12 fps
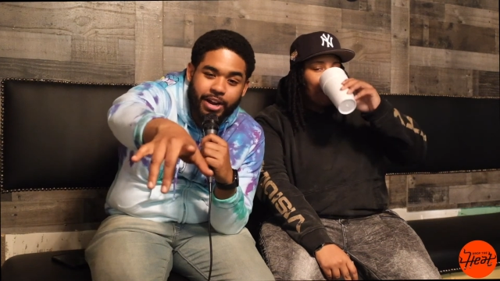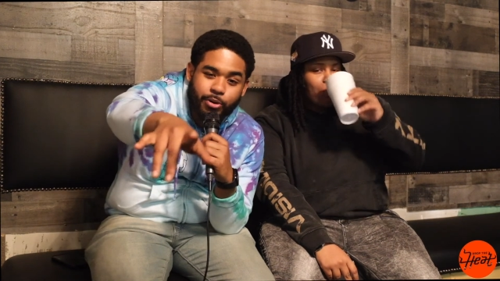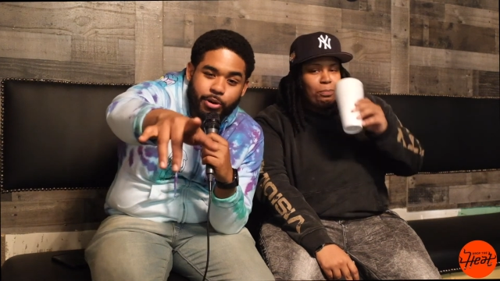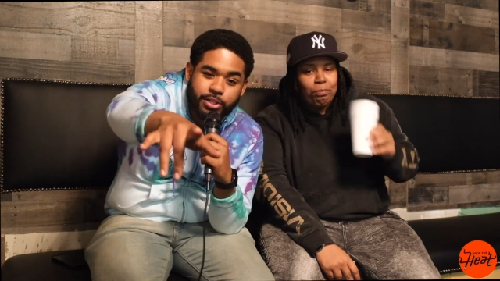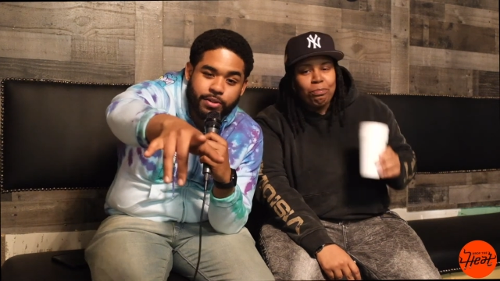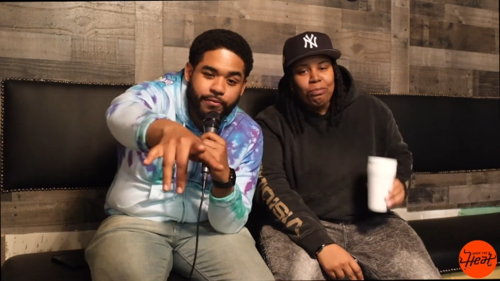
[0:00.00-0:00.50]
Speaker 1: a
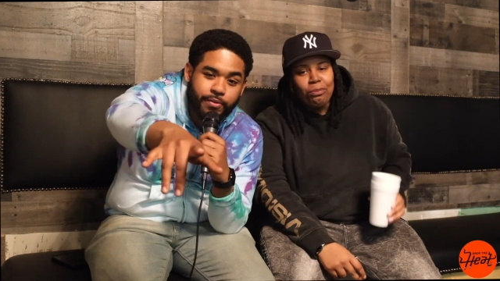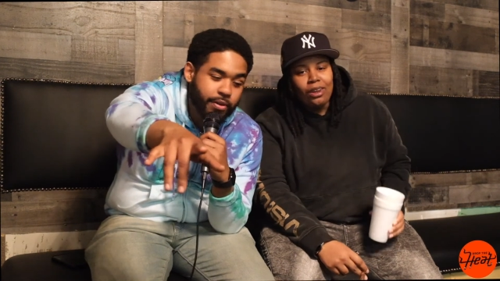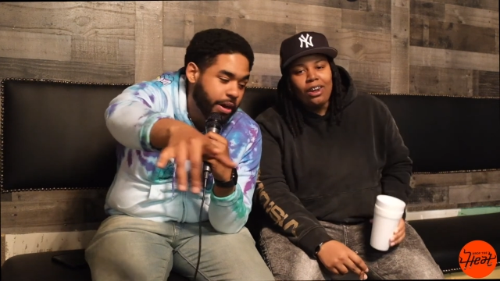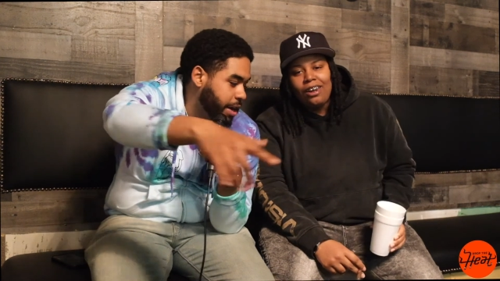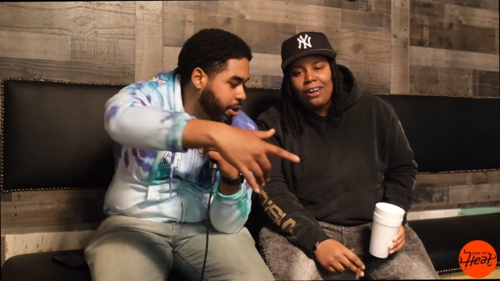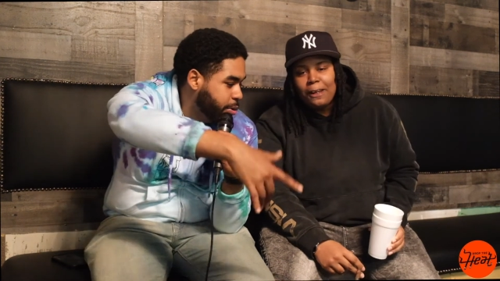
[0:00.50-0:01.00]
question for you. I got
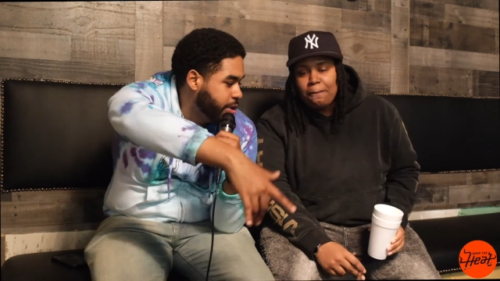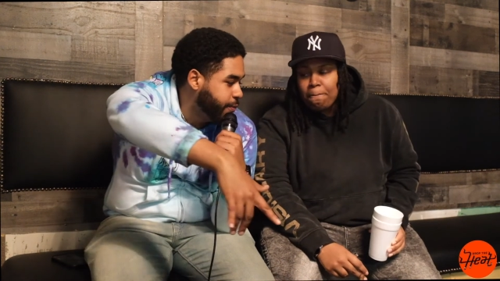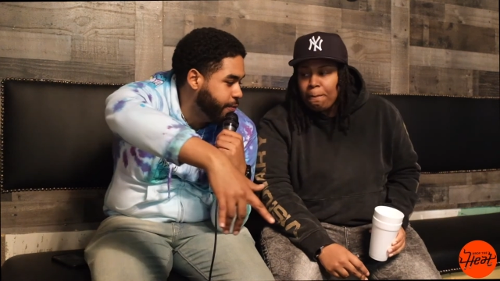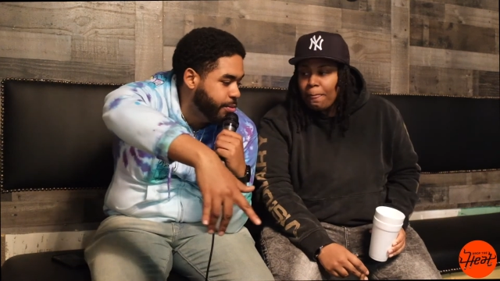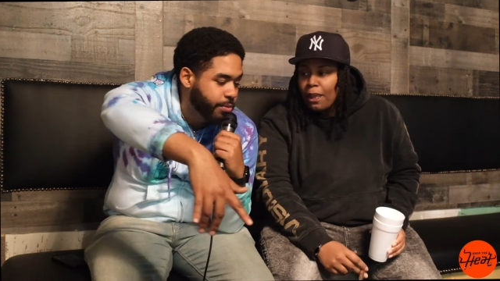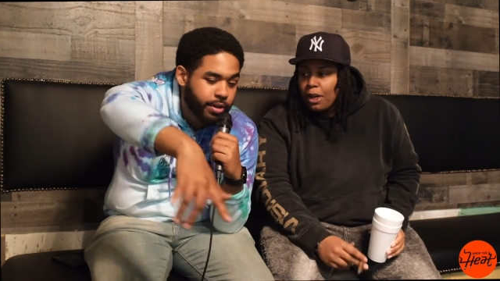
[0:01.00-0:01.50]
a question for you,
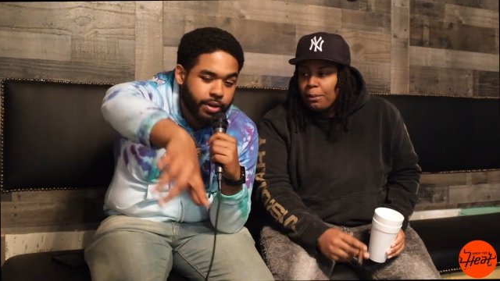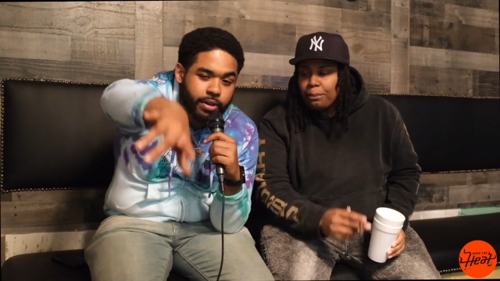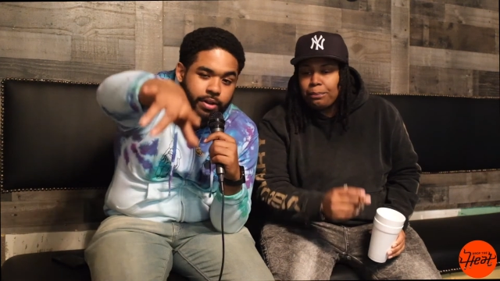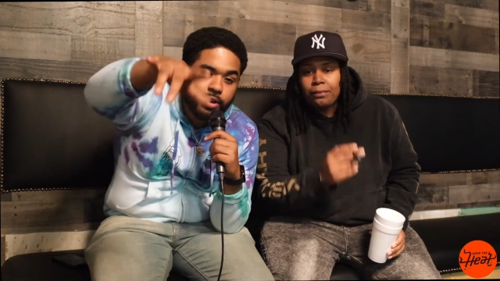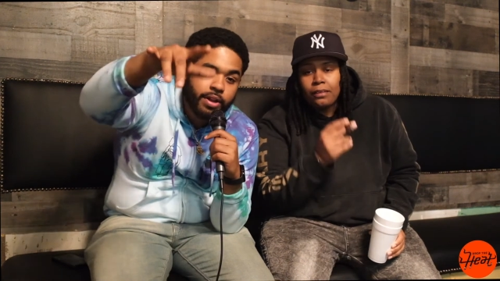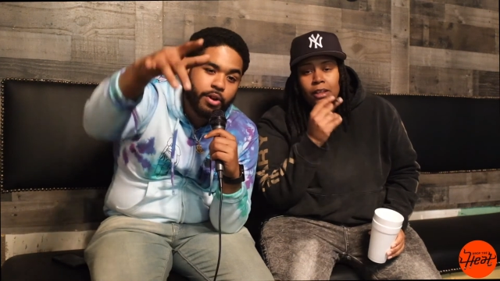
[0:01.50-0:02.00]
Diddy.
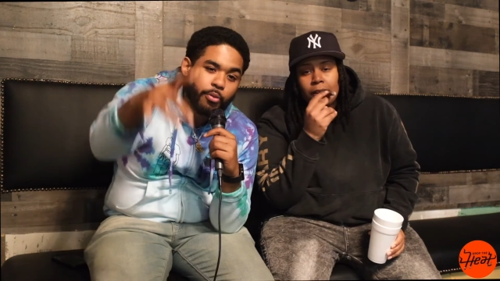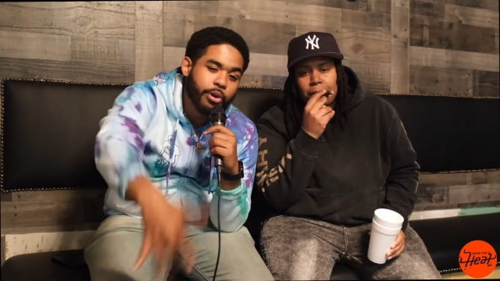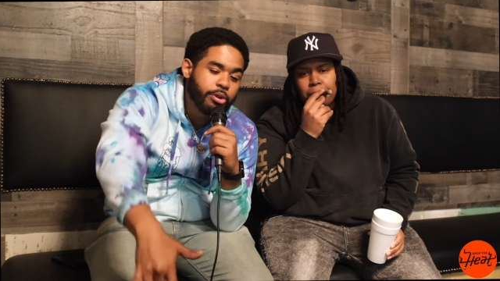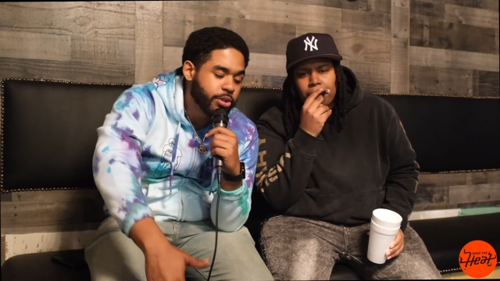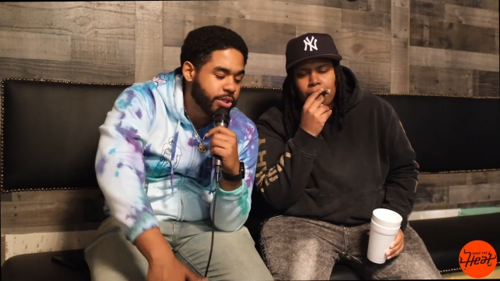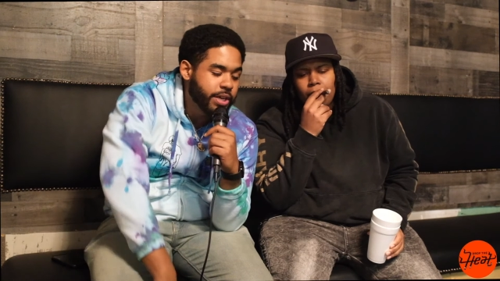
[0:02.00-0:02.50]
What do you
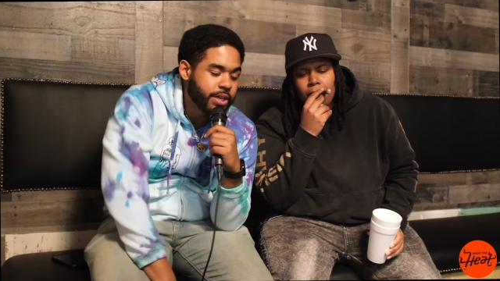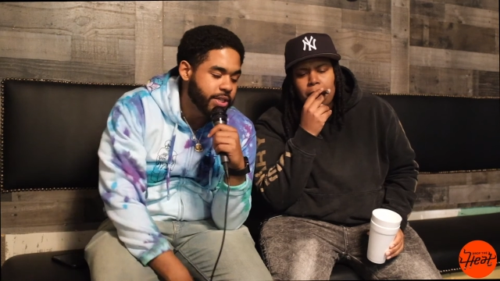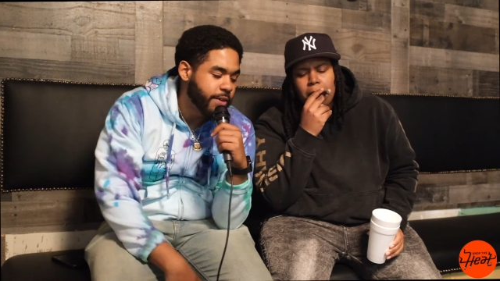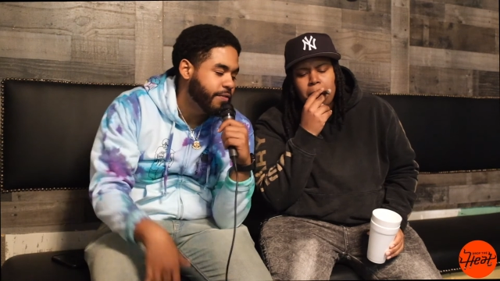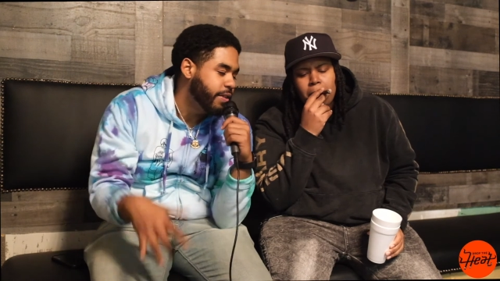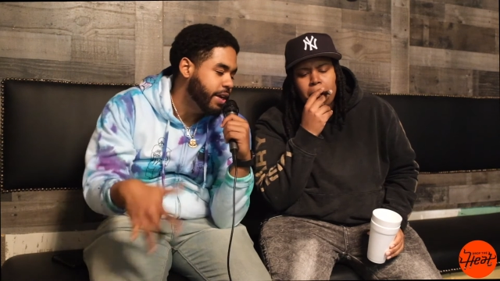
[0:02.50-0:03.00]
see yourself in
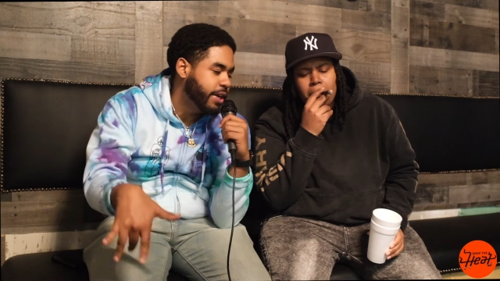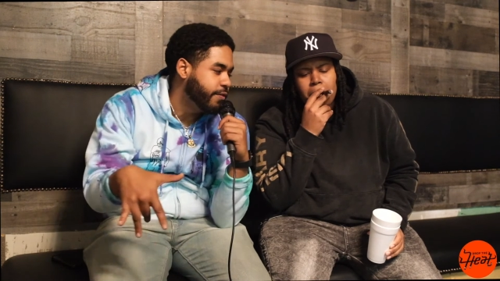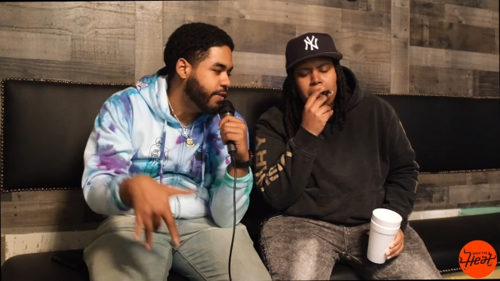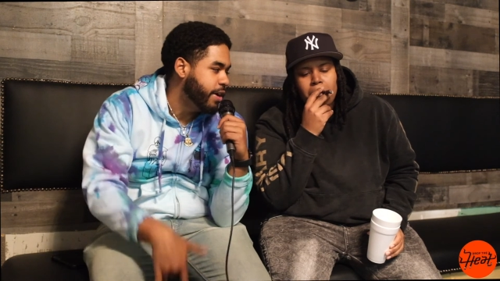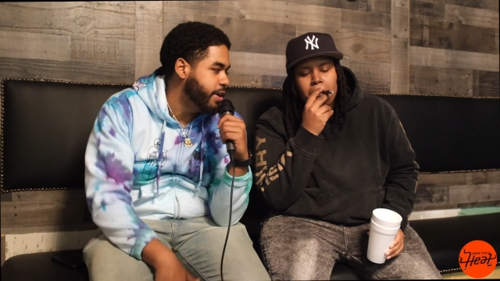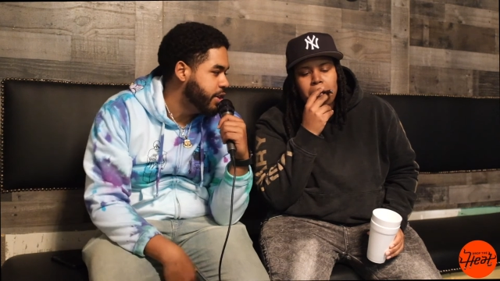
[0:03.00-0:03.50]
the next five
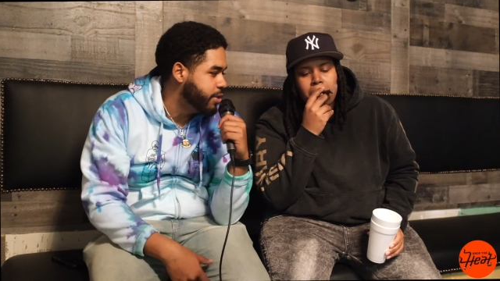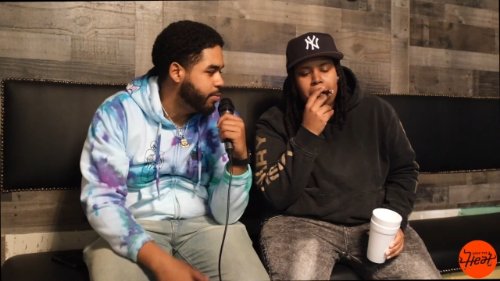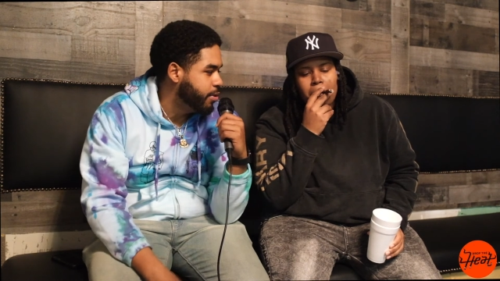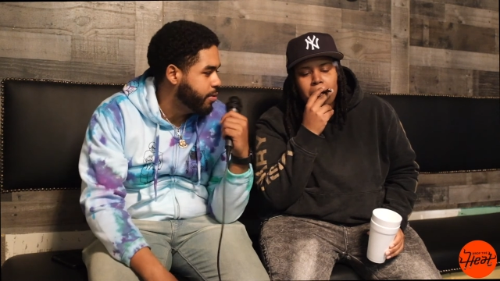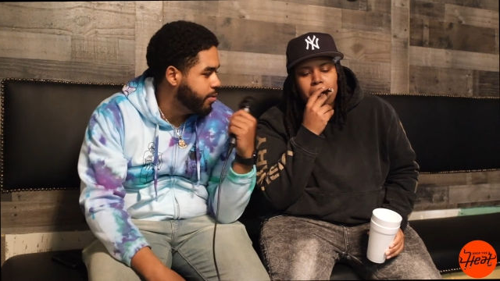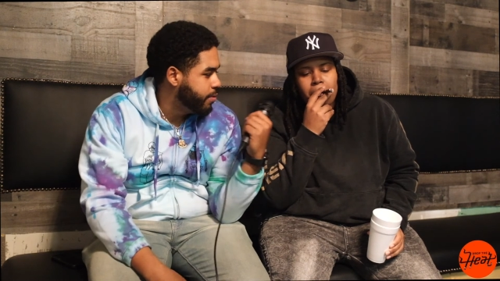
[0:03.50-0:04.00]
years, bro?
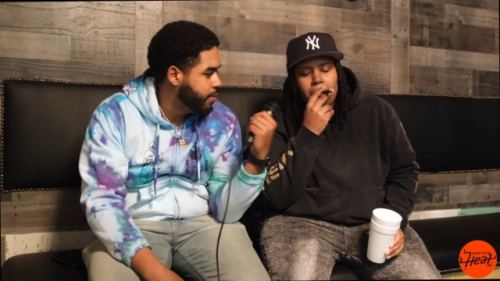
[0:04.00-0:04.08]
